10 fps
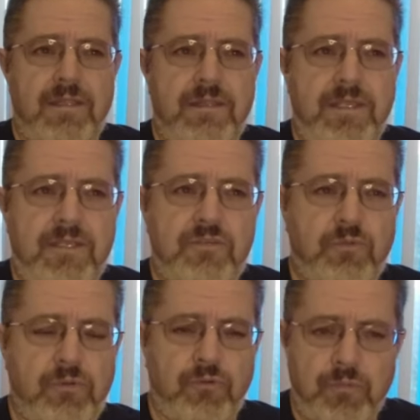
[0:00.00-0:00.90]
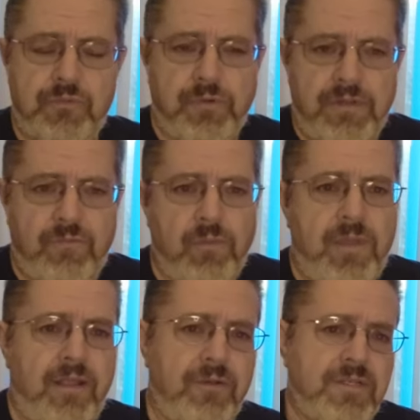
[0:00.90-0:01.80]
The Group 24
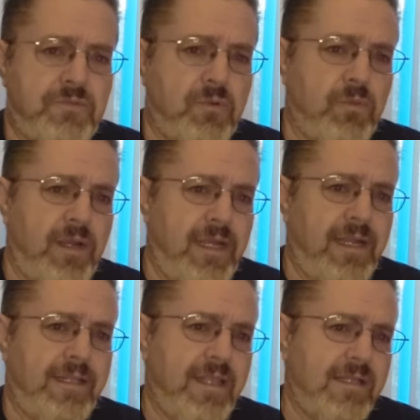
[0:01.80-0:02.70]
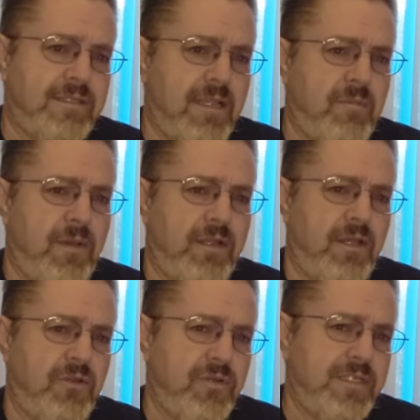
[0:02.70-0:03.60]
batteries were running at that time about
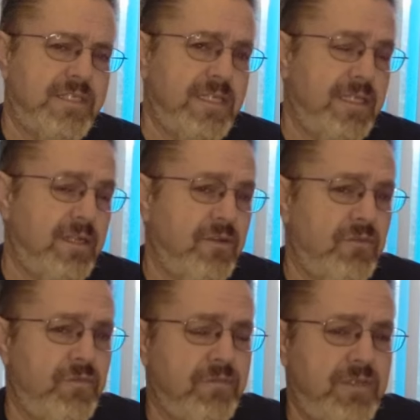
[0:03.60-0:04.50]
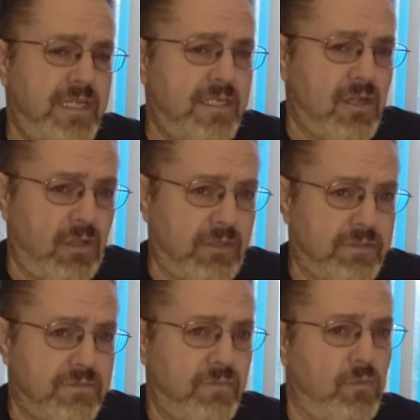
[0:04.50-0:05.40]
$110,
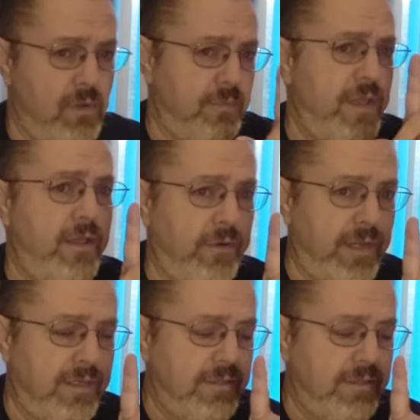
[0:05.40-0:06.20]
$115 for one battery.